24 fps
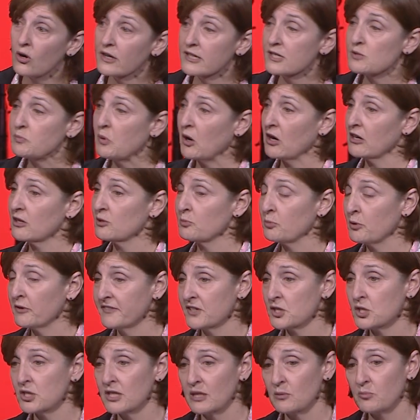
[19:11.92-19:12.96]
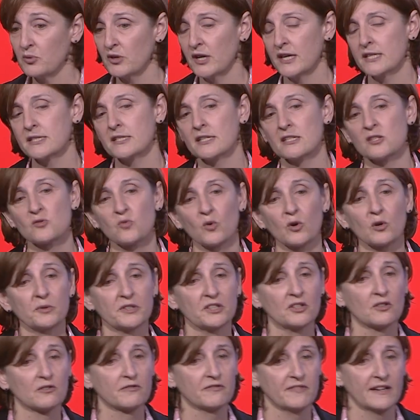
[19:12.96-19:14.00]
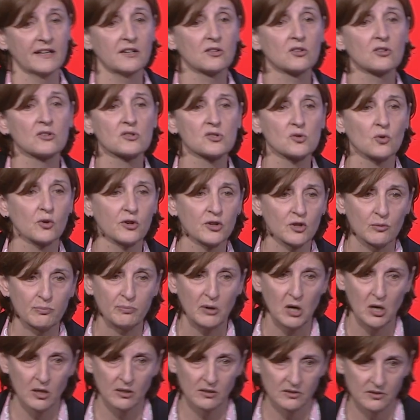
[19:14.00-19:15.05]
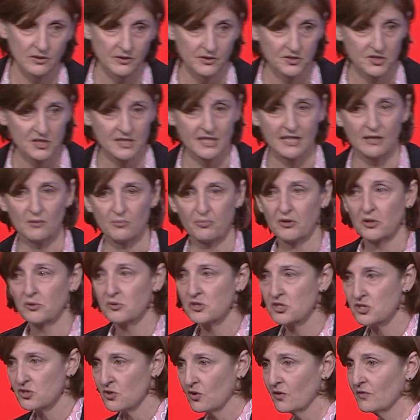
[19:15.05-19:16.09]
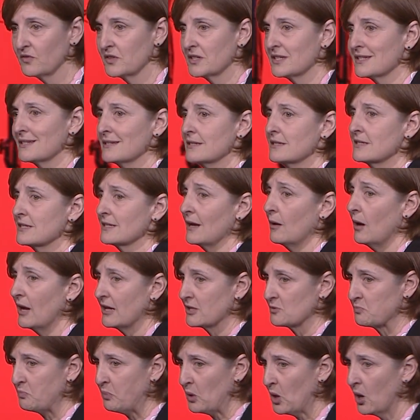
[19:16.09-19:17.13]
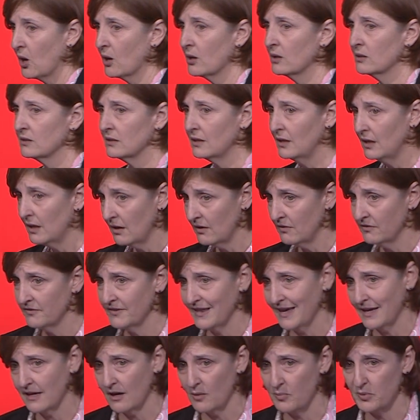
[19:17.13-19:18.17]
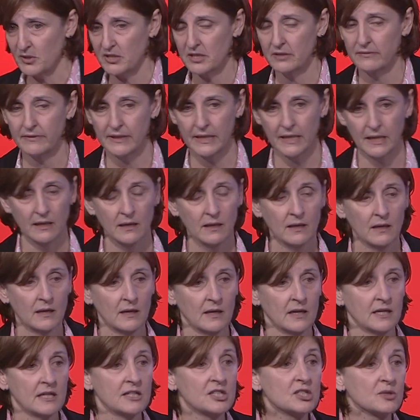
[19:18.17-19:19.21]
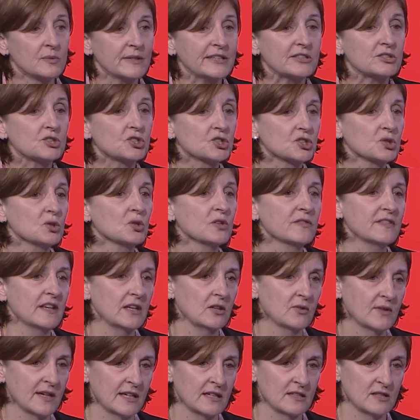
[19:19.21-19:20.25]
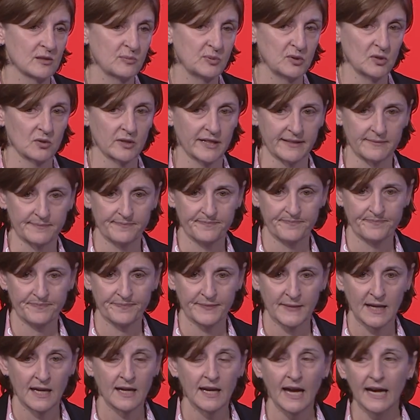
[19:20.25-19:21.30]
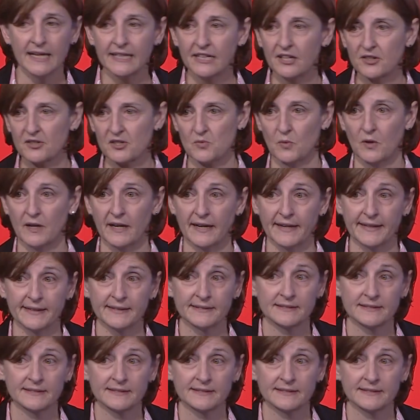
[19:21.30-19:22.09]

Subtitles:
as part of the provisioning process, work with your vendors or your partners to get pro services as part of that opportunity to ensure that you get it deployed. And here's why.